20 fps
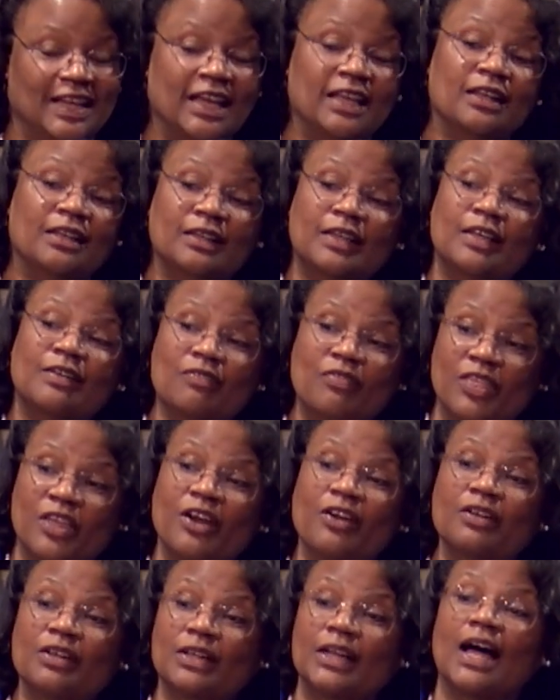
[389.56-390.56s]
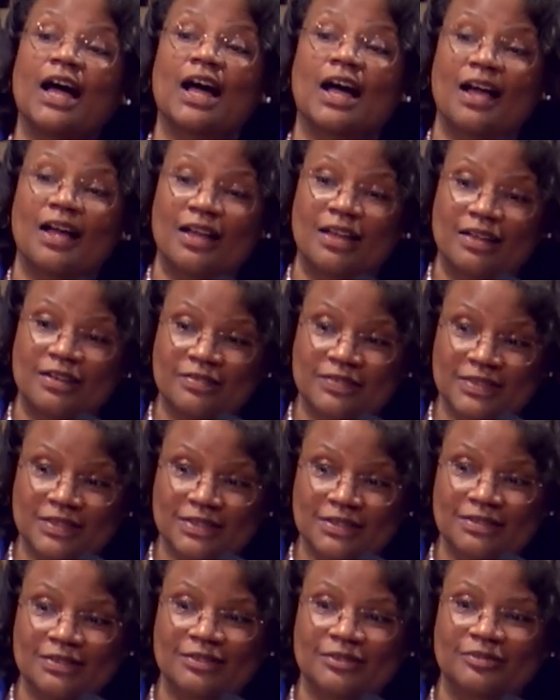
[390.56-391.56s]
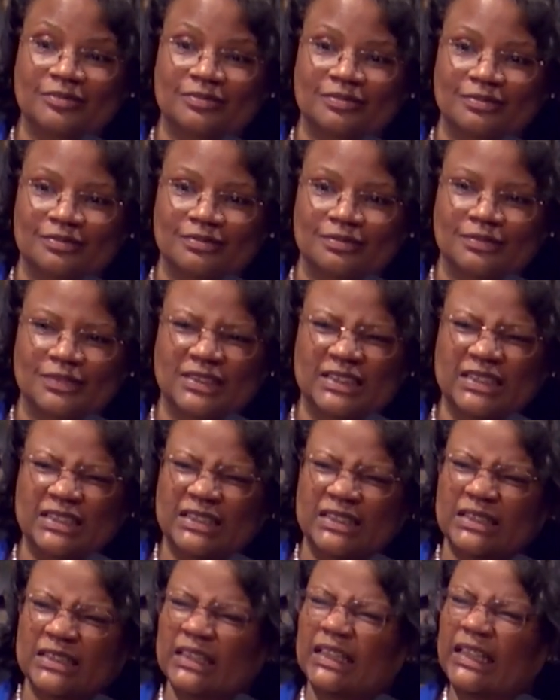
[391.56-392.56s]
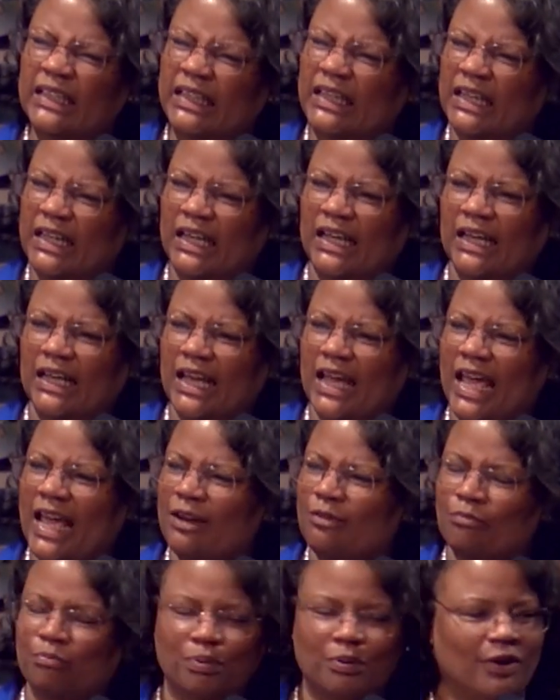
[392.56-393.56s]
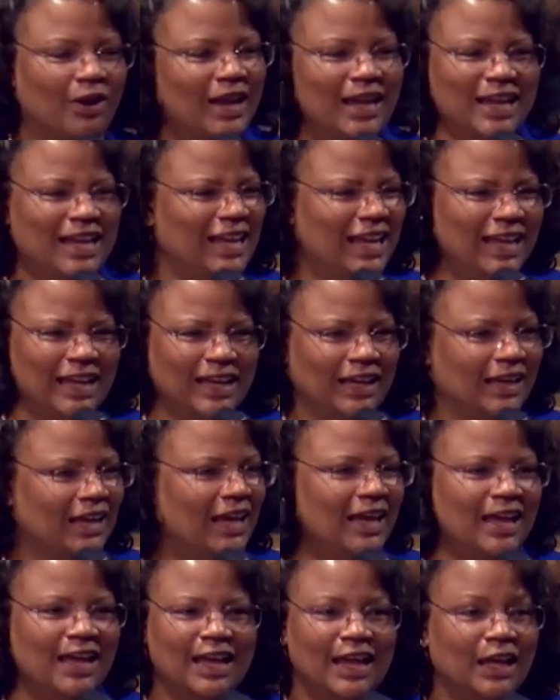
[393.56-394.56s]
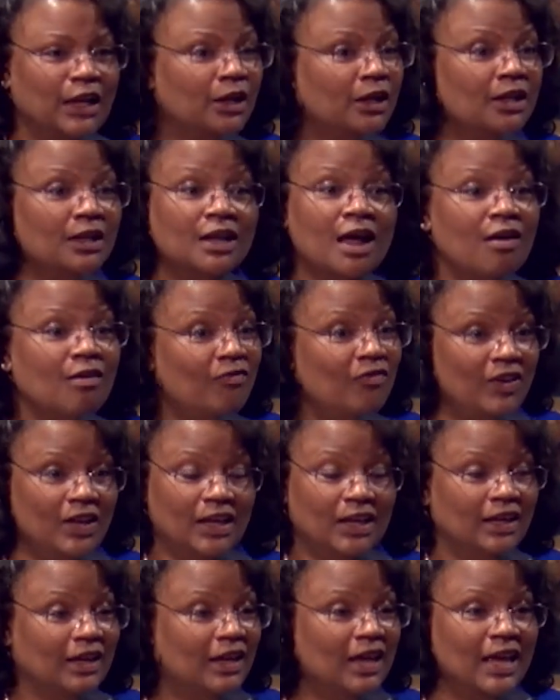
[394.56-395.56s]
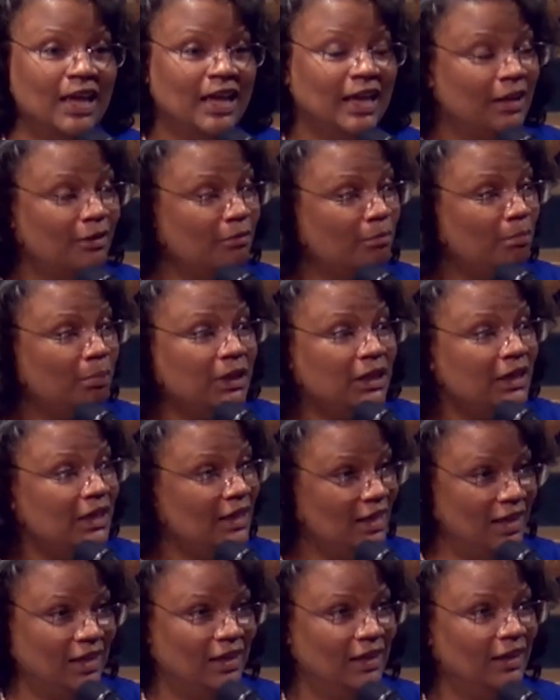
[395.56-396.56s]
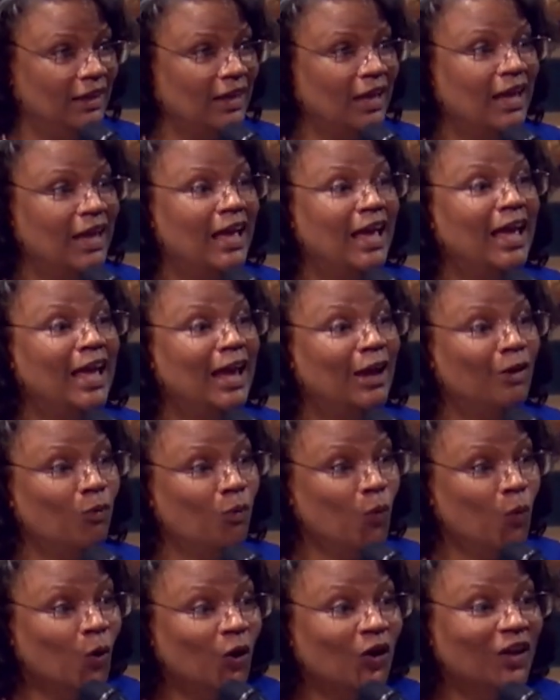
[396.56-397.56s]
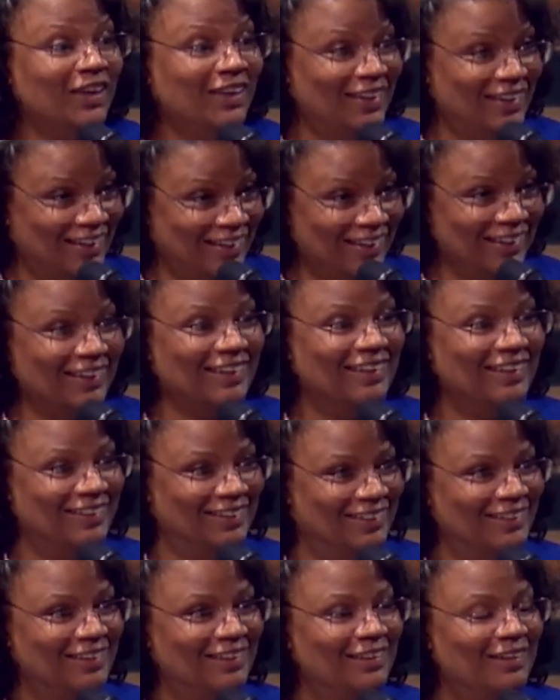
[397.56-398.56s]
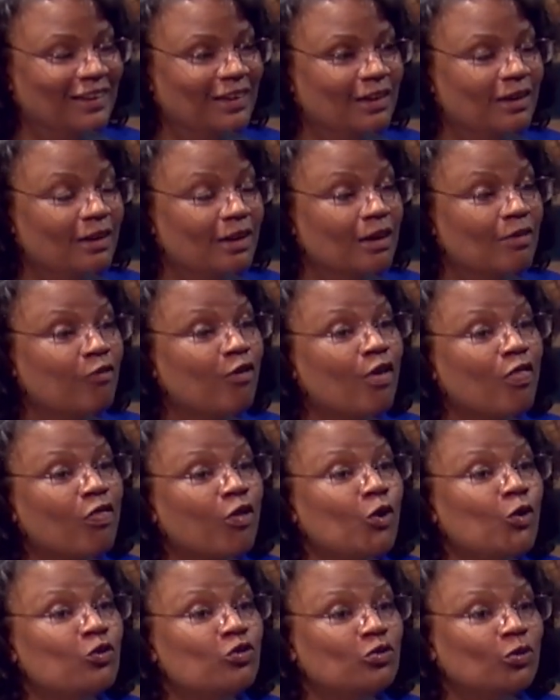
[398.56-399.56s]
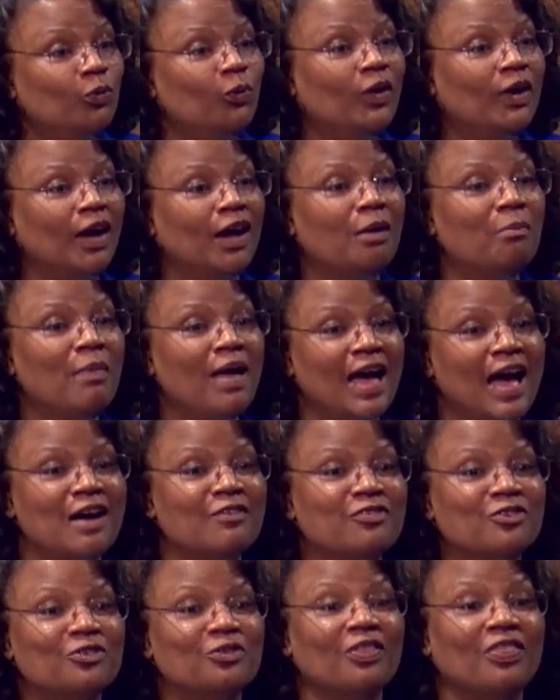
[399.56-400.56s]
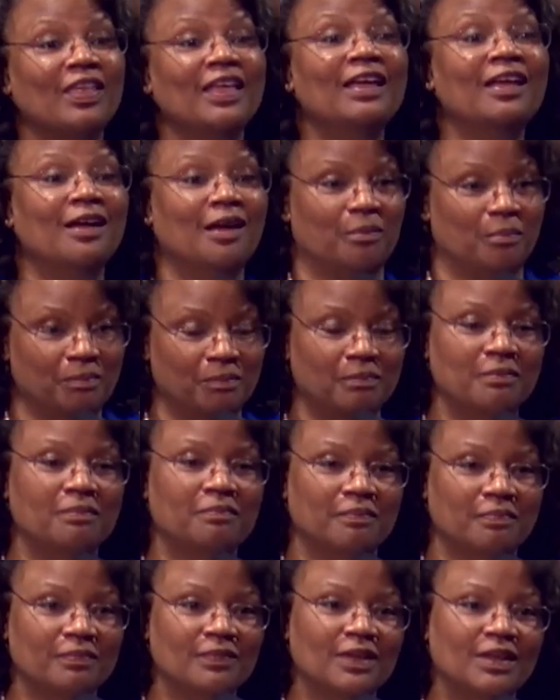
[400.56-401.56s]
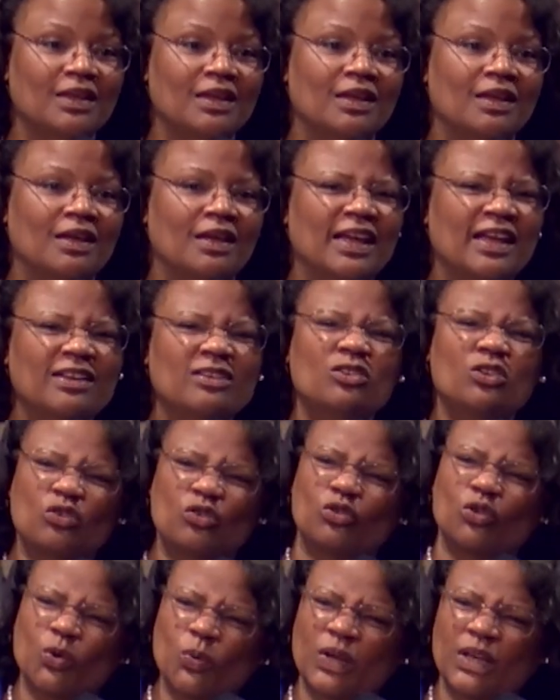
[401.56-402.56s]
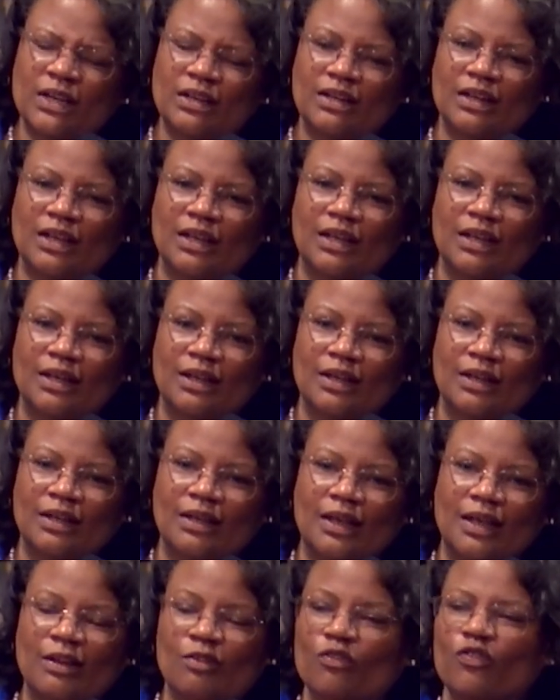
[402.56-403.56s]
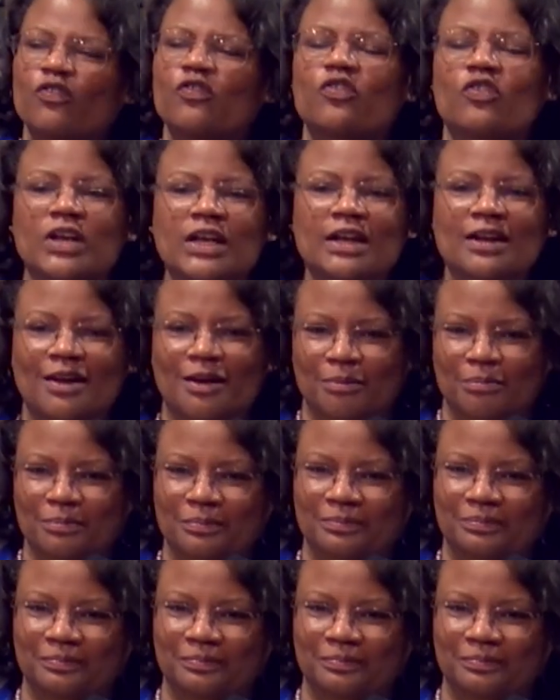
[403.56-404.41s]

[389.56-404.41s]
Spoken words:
can live their lives singing and praying and loving and being and working for those who come after them, and to do it in freedom.